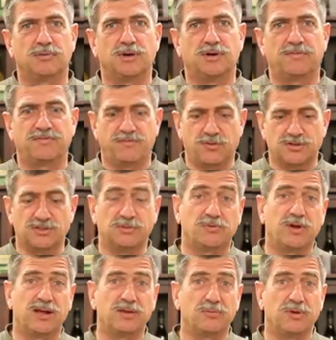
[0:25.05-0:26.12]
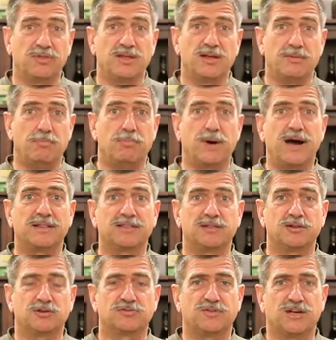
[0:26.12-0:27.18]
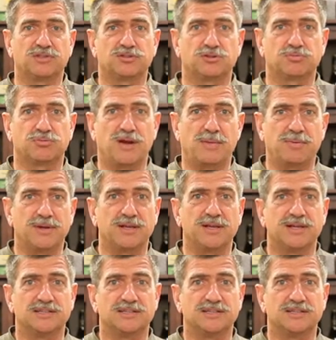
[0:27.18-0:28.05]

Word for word: a force to be reckoned with, bought the Los Vascos property.